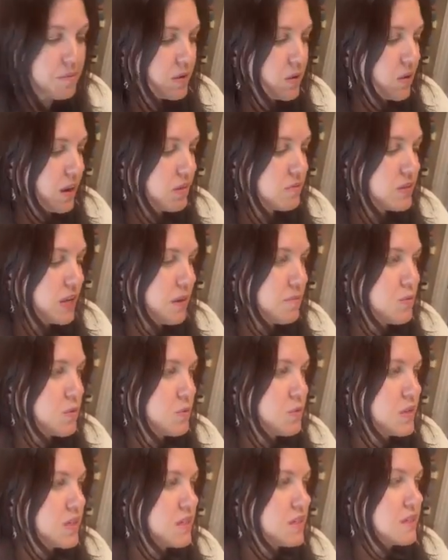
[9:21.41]
I don't have time to
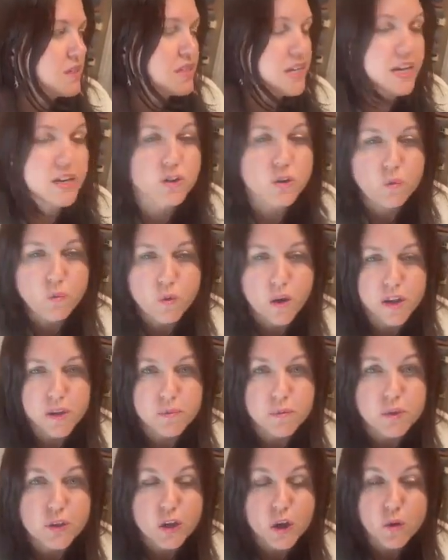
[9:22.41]
read Daniel
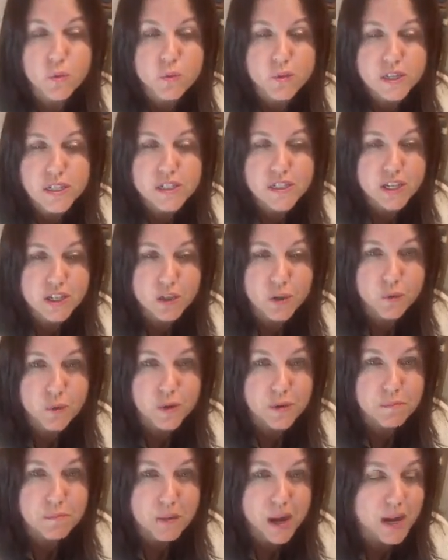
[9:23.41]
1, but go read Daniel
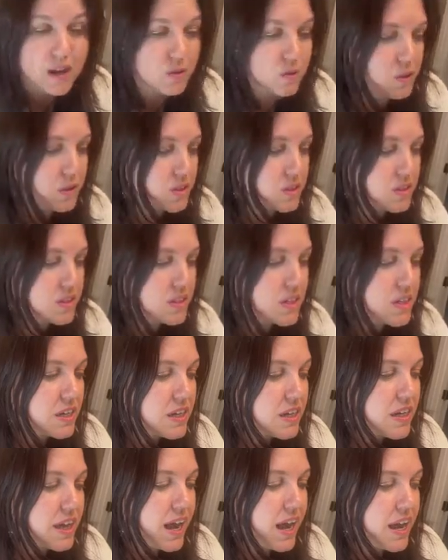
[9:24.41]
1 backwards.
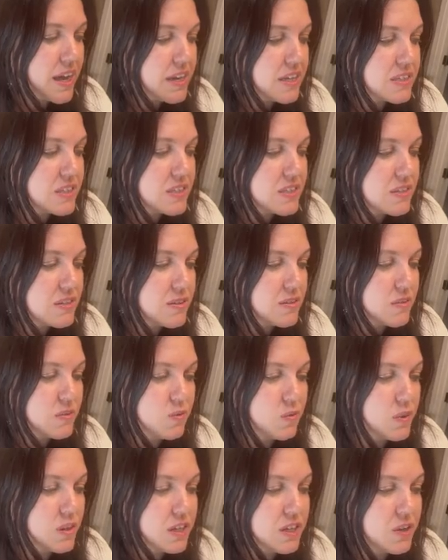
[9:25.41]
And it's
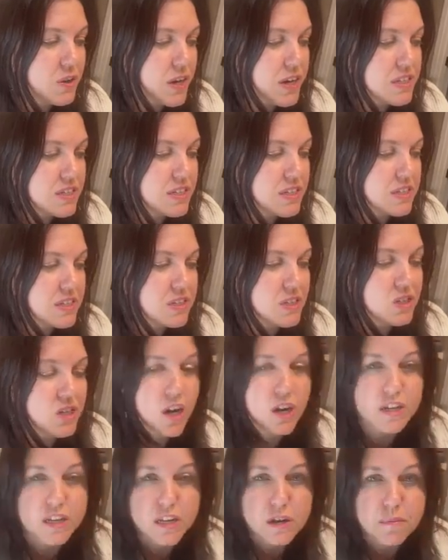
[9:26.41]
really crazy. It's
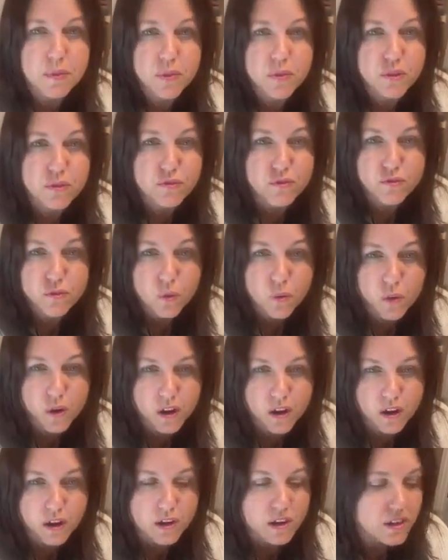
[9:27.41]
talking about the
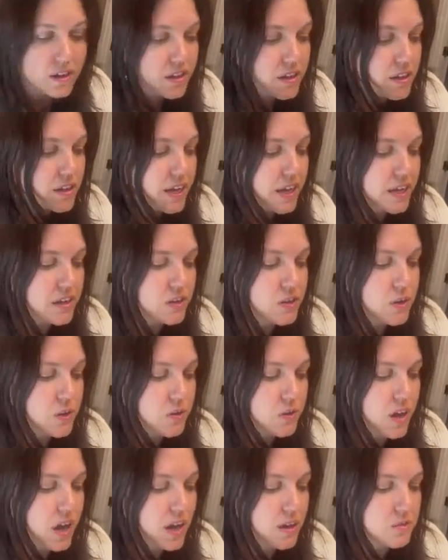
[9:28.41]
four. And, you
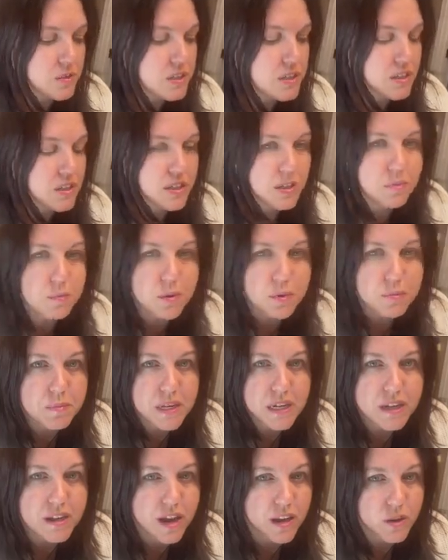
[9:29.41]
know, God recently put
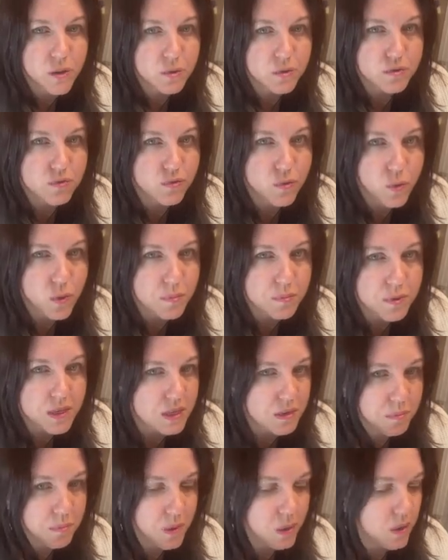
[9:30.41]
me together with four
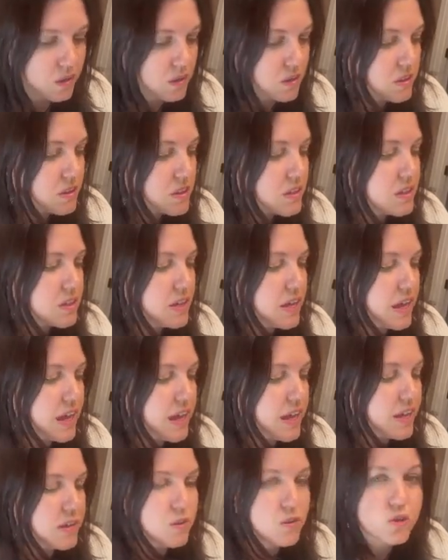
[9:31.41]
people
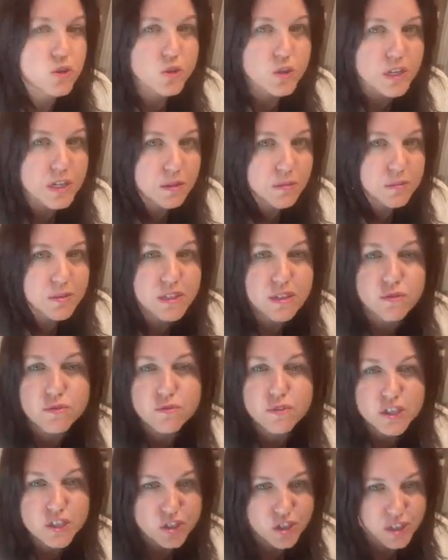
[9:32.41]
and dreams and
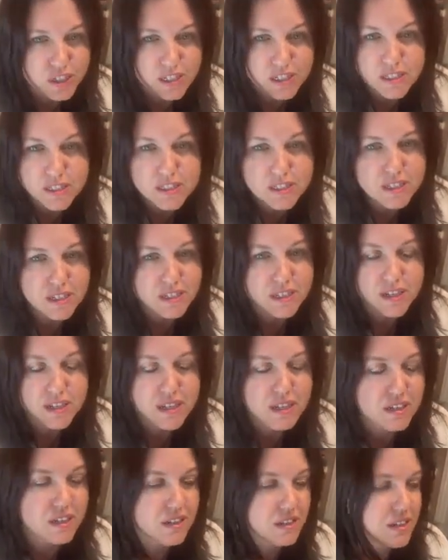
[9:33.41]
visions. And,
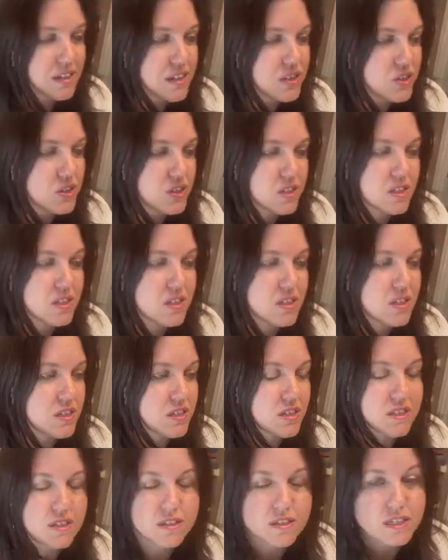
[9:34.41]
and it's
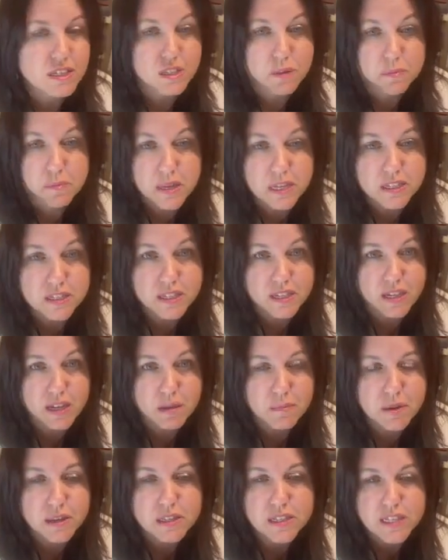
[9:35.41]
just, it's amazing.
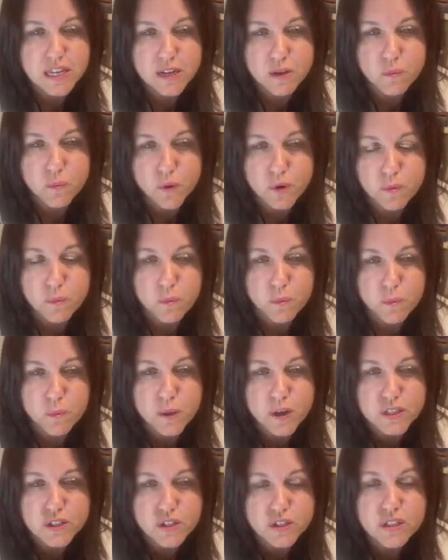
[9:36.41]
I'm not saying we're,
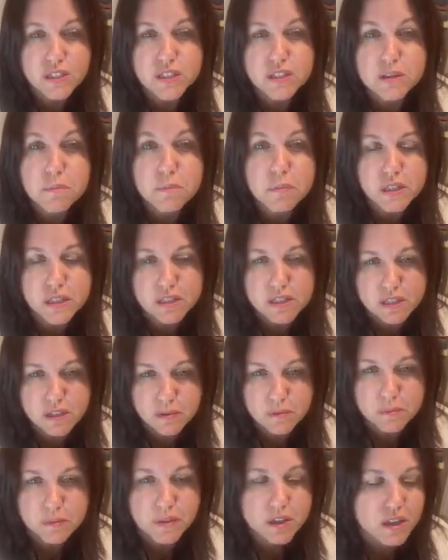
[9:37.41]
it's just
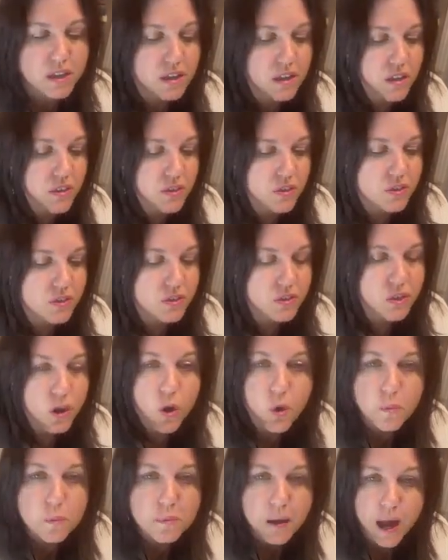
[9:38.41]
symbolism the
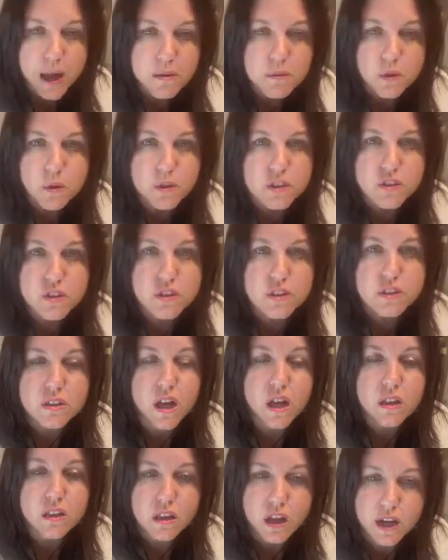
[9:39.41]
whole Bible is just
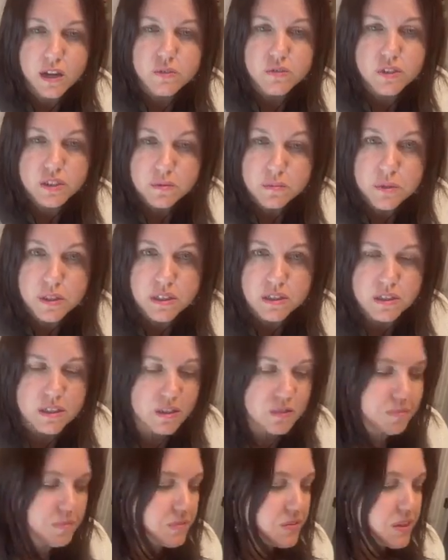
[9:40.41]
a lot of
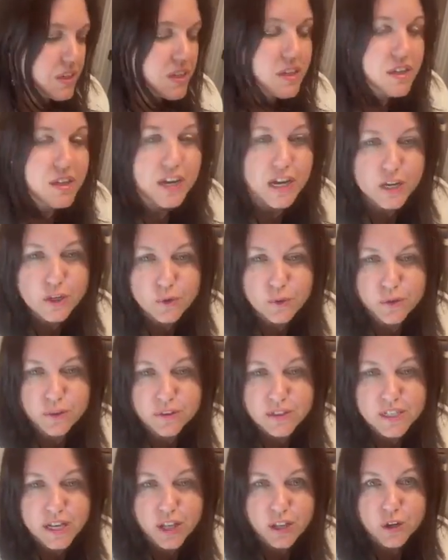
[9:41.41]
symbolism. Ignore
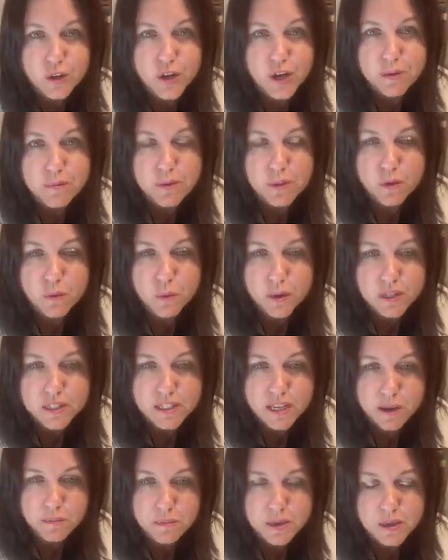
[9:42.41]
the Telegram and the
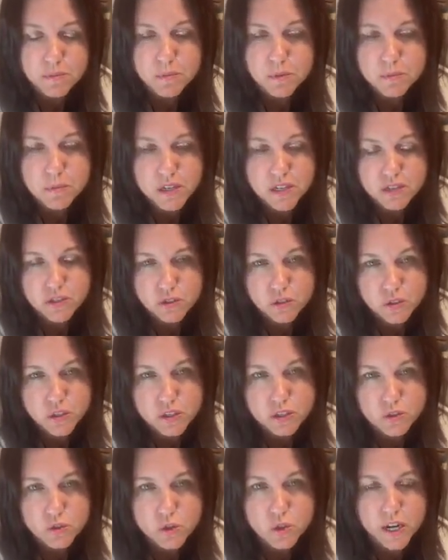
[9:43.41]
WhatsApp people because they're
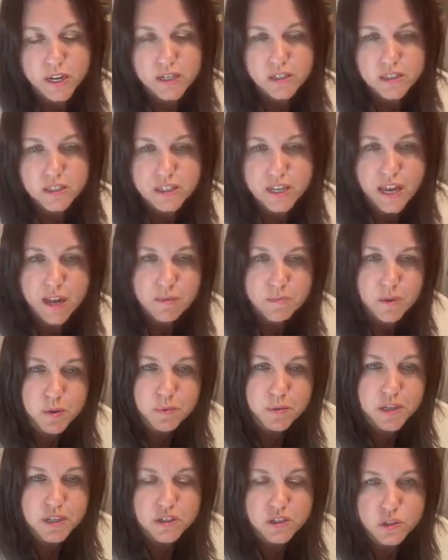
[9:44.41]
still trying to scam you
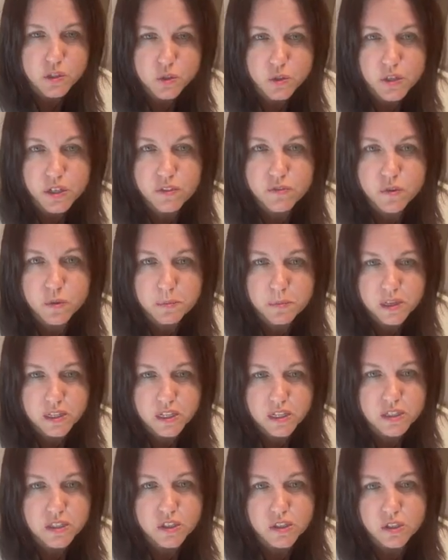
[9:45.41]
because they're evil
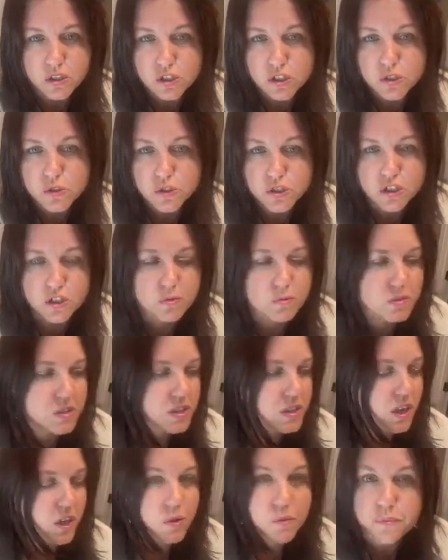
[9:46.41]
minions on YouTube.
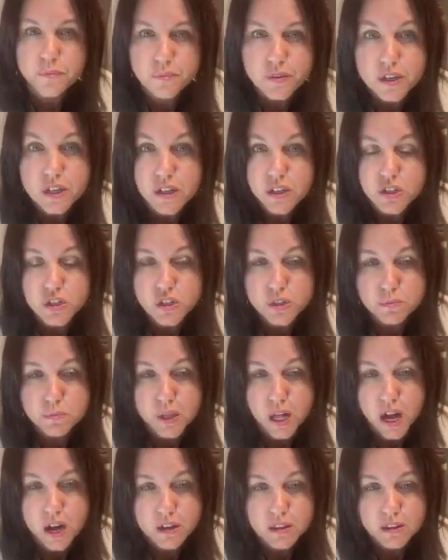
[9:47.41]
So just
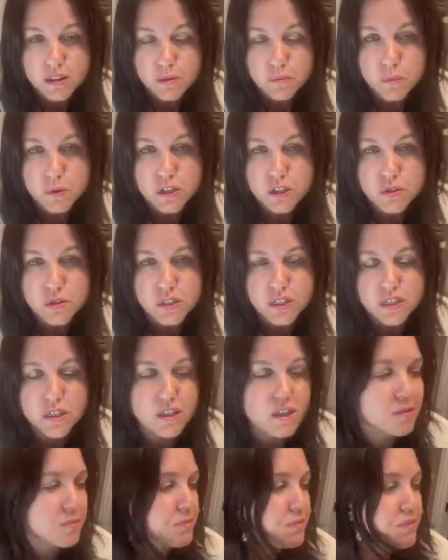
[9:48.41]
block them when you see
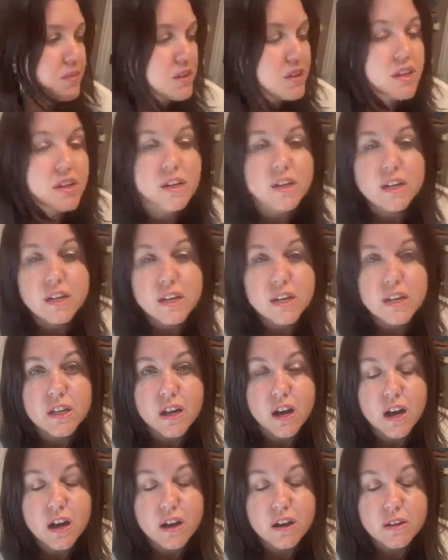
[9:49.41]
them.
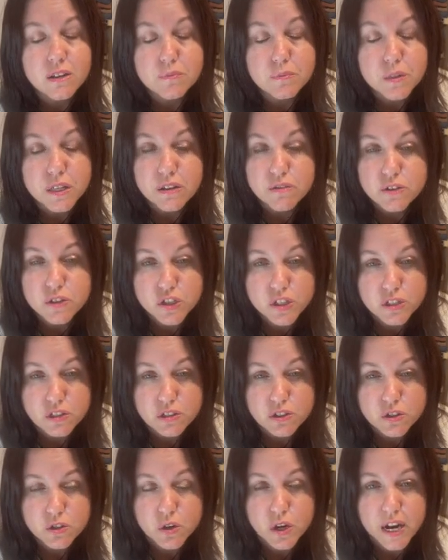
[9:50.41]
Uh, believe in
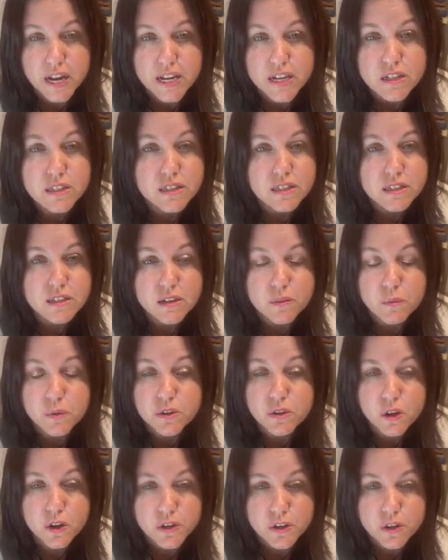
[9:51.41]
Jesus Christ
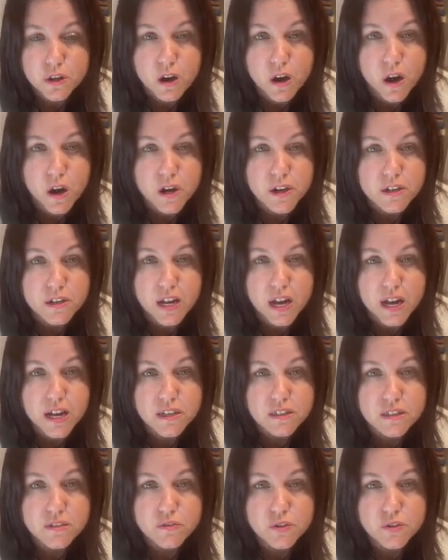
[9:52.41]
with all your heart, guys.